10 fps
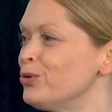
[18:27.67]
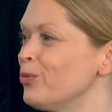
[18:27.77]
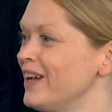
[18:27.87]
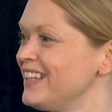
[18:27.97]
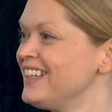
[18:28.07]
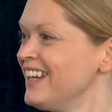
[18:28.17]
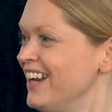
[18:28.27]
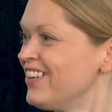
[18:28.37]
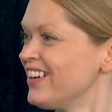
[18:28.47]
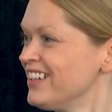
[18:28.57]
waiting
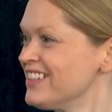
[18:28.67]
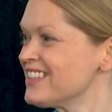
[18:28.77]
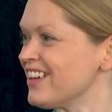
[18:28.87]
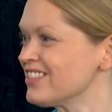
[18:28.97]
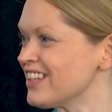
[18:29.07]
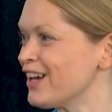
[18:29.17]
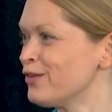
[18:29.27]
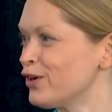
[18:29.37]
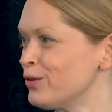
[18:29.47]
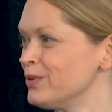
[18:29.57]
areas outside
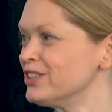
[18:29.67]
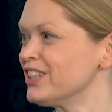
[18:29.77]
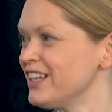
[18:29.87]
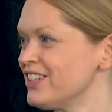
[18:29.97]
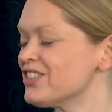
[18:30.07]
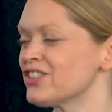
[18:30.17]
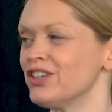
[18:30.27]
of our buildings,